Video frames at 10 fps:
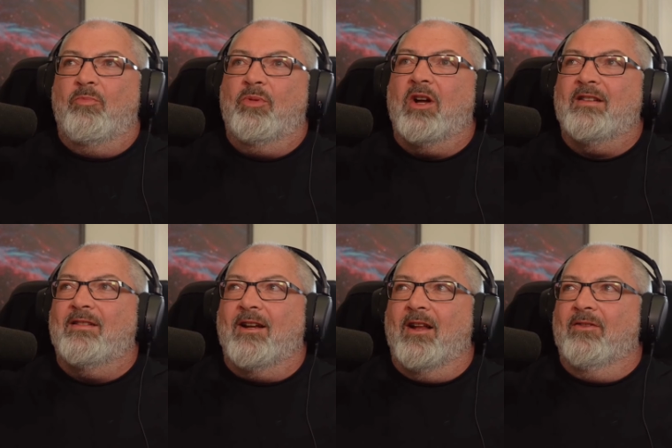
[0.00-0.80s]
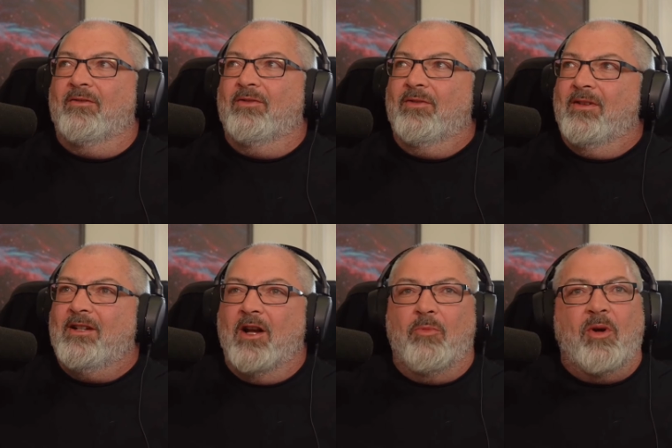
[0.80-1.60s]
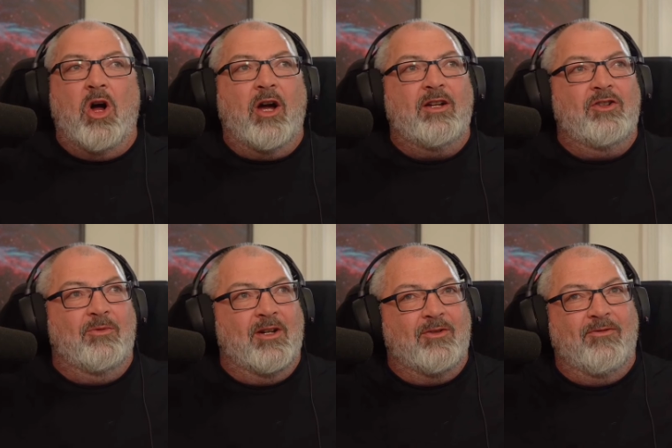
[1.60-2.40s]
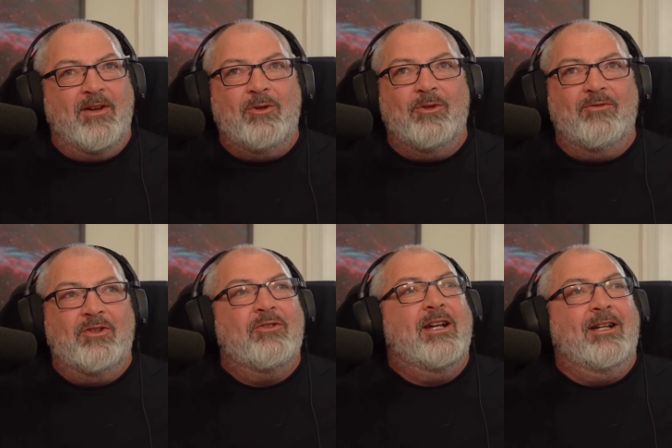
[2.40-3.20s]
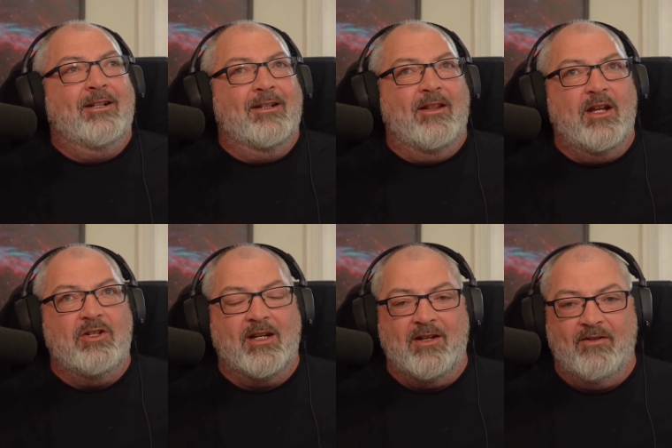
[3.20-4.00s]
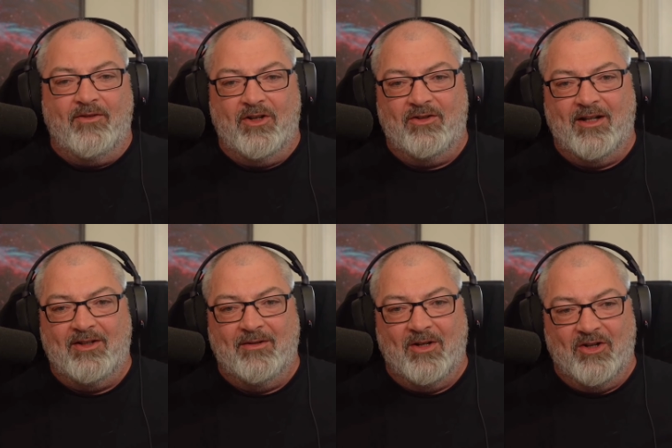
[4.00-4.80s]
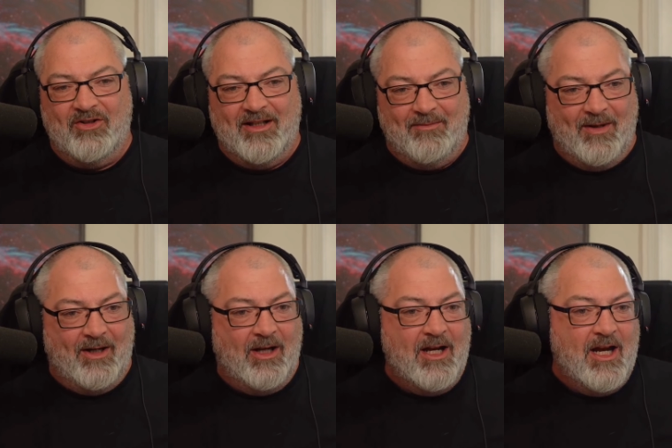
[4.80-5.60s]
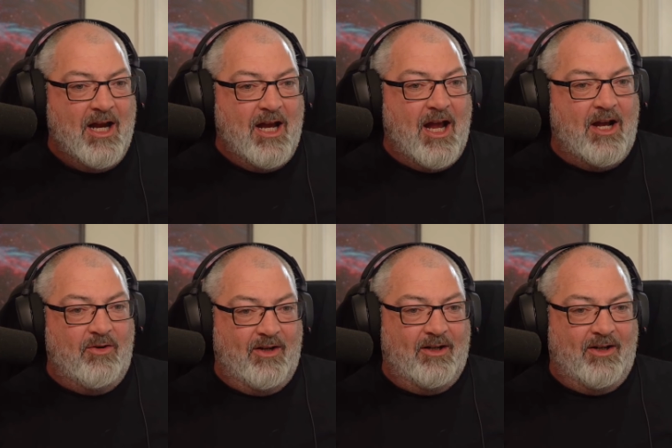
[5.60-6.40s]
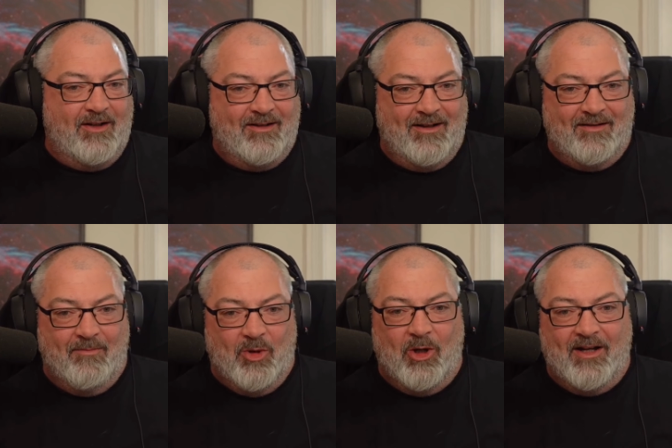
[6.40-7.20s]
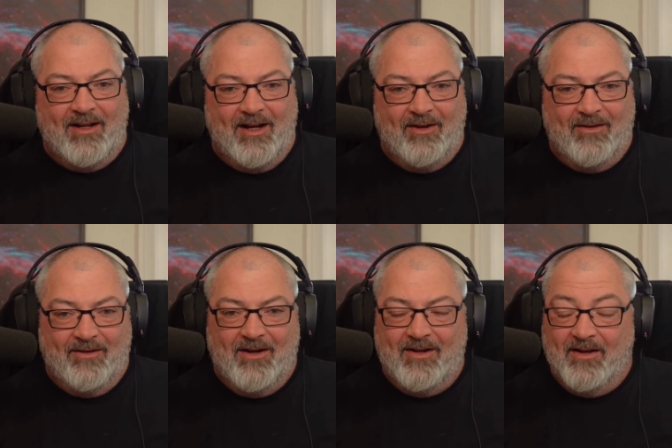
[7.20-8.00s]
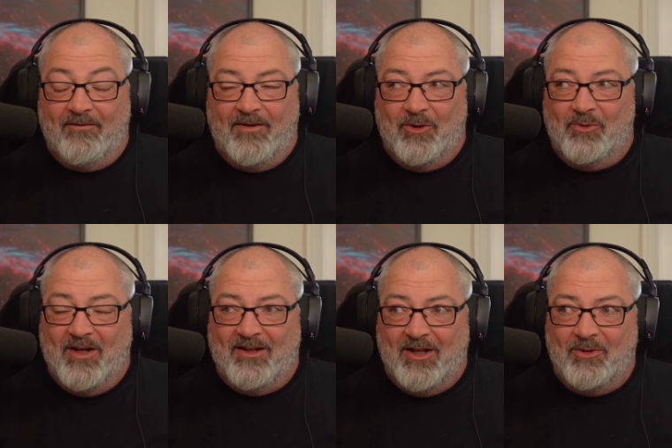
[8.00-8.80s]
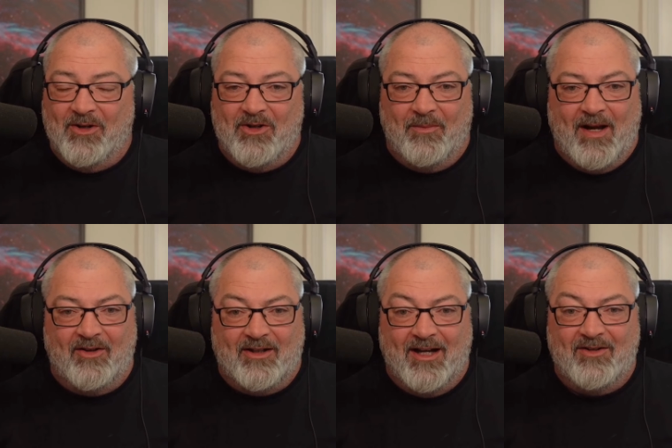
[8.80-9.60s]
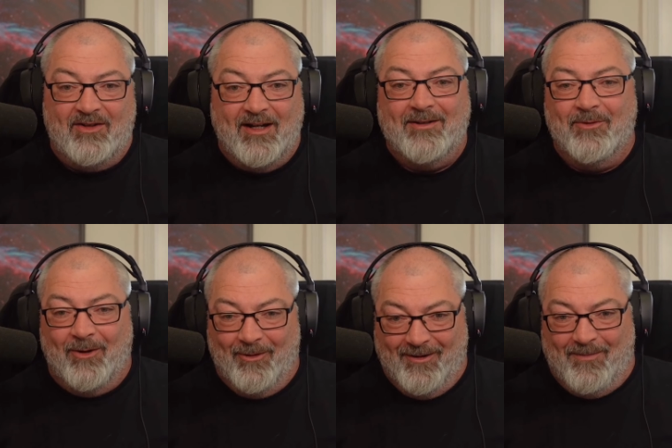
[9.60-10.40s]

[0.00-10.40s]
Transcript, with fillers: bright sun, you know, behind you in a field of green, and then you get your first HMRC bill, and you realise that there's a bull in there in that field with you, and you're about to get steamrolled